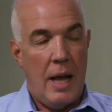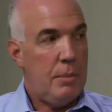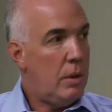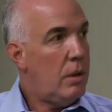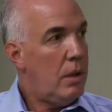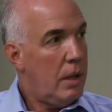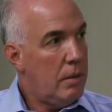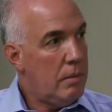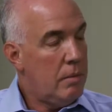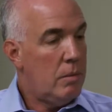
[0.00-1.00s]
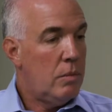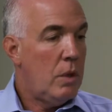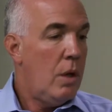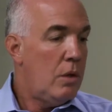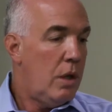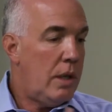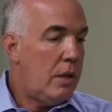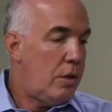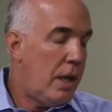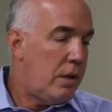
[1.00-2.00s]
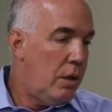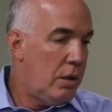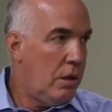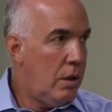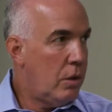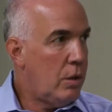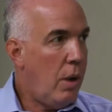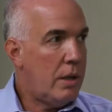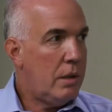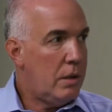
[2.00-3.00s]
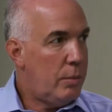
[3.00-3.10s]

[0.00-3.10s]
Absolutely. So let's address those questions